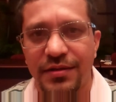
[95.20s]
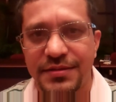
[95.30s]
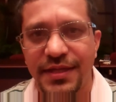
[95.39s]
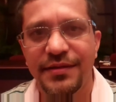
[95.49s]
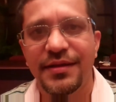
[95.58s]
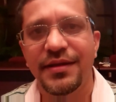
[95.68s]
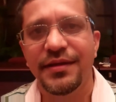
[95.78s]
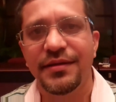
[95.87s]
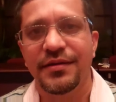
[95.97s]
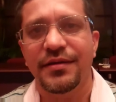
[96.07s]

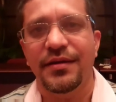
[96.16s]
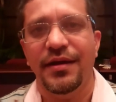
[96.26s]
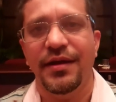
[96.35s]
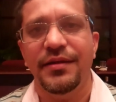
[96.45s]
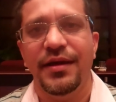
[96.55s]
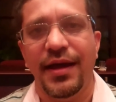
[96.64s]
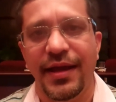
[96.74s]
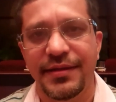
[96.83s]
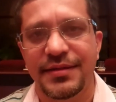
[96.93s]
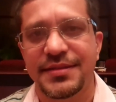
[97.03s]
signaling and
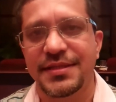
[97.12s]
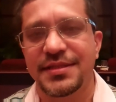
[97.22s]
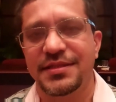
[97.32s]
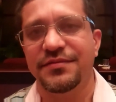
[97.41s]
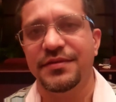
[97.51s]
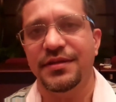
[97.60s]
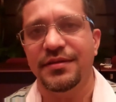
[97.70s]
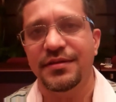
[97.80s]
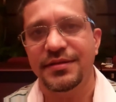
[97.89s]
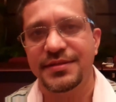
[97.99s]

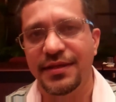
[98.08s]
hypersensitivity.